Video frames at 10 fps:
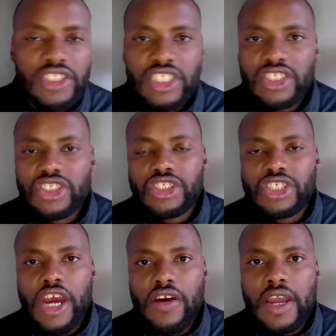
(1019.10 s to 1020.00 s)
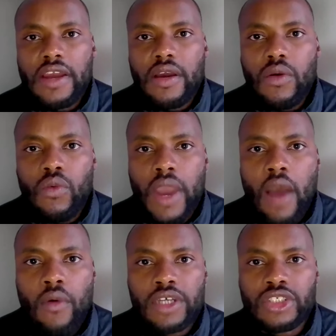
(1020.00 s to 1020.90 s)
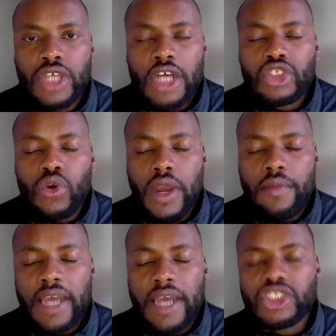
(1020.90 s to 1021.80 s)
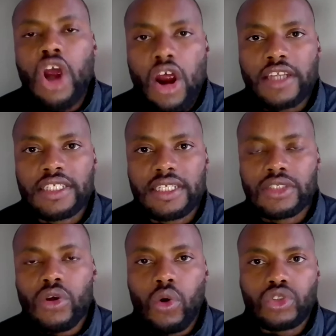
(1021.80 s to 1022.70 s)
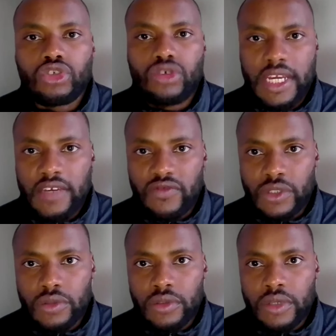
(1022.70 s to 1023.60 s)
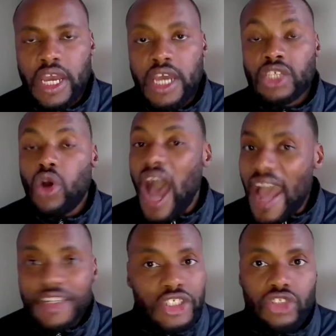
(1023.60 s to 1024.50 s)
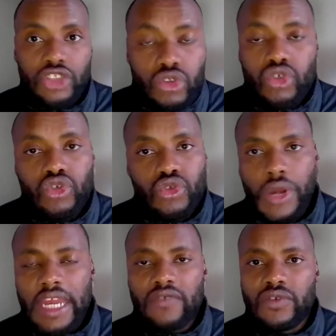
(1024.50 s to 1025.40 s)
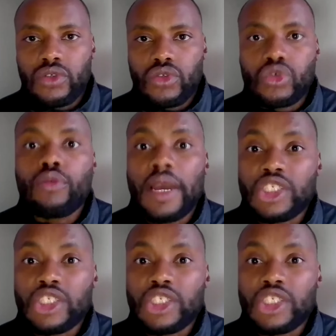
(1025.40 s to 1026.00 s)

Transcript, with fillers: was just sharing, where I was uh, showing my charts, is called TradingView. So I just use TradingView to do